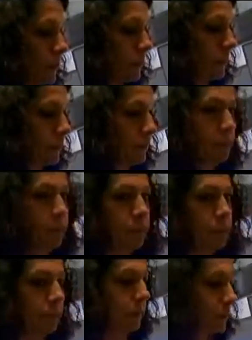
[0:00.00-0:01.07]
types of
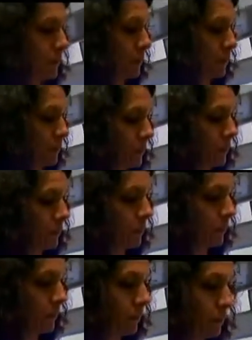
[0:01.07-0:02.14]
molecules that bacteria
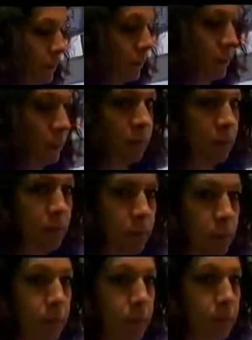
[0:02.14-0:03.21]
use for communication.
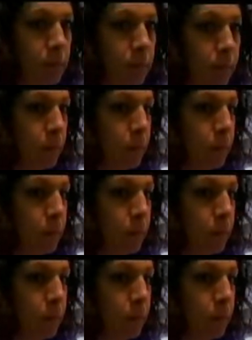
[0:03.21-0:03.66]
That